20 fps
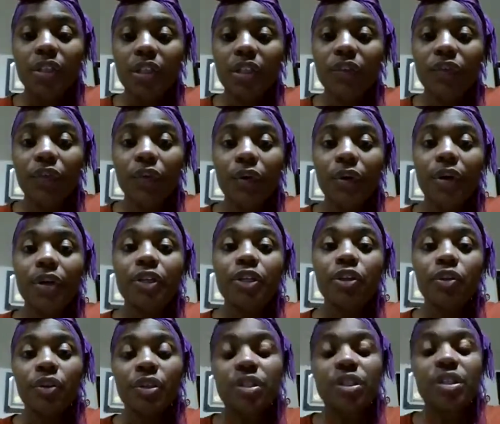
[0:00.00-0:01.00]
good
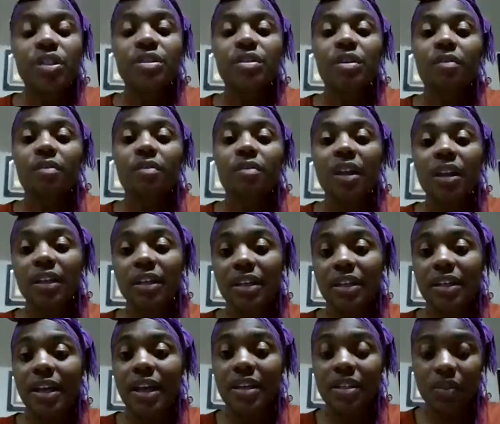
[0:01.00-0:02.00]
for nourishing your
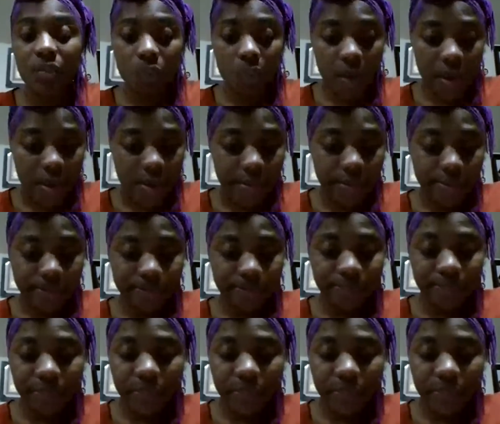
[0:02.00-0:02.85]
melanin as well.